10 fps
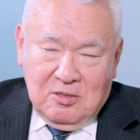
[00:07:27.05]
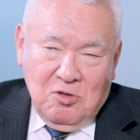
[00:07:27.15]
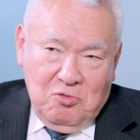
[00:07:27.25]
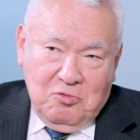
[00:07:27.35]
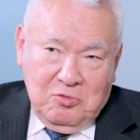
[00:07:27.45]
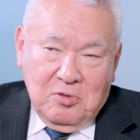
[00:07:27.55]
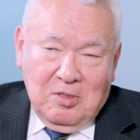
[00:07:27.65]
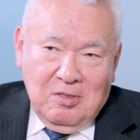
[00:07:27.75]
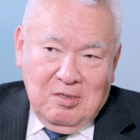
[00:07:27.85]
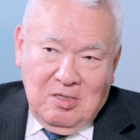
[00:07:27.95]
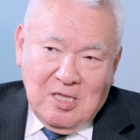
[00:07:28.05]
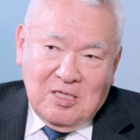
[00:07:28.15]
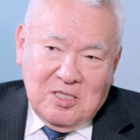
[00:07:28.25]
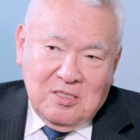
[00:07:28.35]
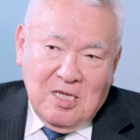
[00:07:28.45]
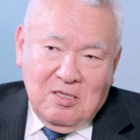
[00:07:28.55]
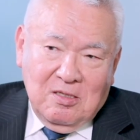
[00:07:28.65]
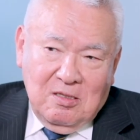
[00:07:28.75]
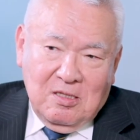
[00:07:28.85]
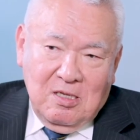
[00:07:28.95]
So in that sense,
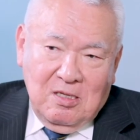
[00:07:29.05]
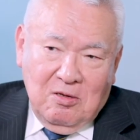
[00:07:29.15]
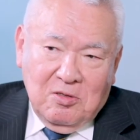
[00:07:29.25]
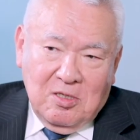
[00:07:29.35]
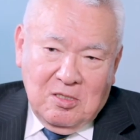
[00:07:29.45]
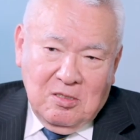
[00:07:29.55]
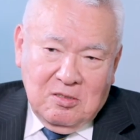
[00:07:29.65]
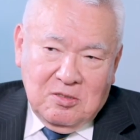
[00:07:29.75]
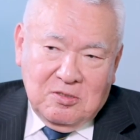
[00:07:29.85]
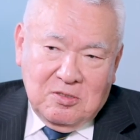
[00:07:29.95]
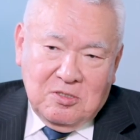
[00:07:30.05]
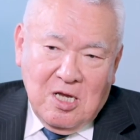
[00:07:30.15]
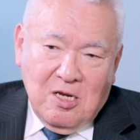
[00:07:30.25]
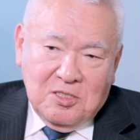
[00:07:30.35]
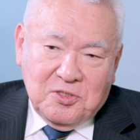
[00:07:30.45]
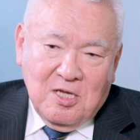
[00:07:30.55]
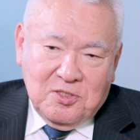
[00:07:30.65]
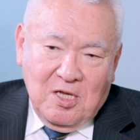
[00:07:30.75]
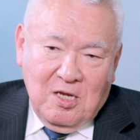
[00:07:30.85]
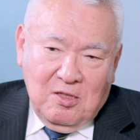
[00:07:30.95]
China is
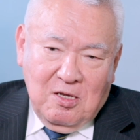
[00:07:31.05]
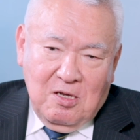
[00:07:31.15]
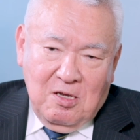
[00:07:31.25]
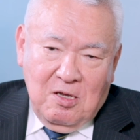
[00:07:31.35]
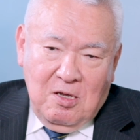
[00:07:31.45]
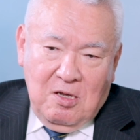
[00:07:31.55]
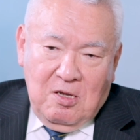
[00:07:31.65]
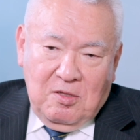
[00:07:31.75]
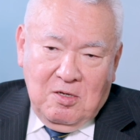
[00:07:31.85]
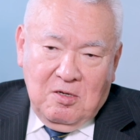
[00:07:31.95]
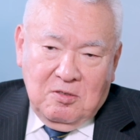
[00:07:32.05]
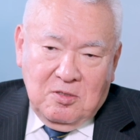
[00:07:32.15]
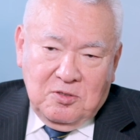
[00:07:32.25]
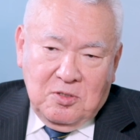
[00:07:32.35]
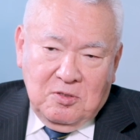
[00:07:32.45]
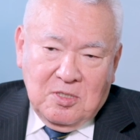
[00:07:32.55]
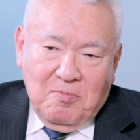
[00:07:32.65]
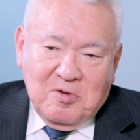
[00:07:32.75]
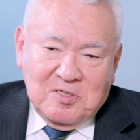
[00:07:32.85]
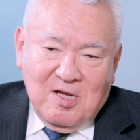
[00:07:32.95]
testing the
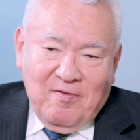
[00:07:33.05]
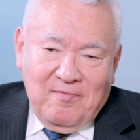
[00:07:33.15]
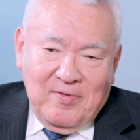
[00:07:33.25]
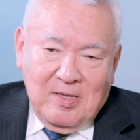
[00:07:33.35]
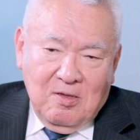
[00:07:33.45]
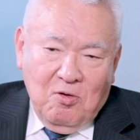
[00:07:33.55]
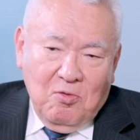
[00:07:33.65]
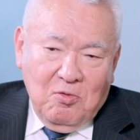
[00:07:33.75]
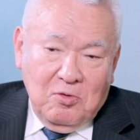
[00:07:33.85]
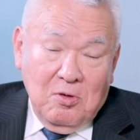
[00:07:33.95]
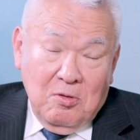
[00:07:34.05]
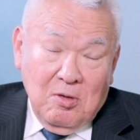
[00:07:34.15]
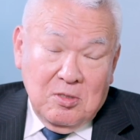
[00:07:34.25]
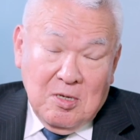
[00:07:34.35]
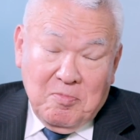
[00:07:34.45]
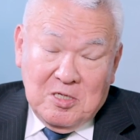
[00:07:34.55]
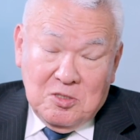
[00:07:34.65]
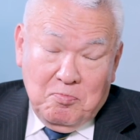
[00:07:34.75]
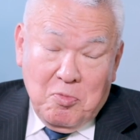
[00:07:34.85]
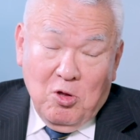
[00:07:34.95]
Japanese government or the Japanese
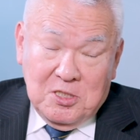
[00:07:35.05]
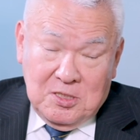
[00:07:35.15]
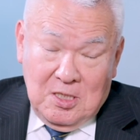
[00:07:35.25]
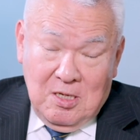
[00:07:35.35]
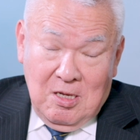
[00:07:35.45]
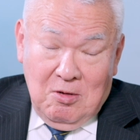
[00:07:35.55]
policy.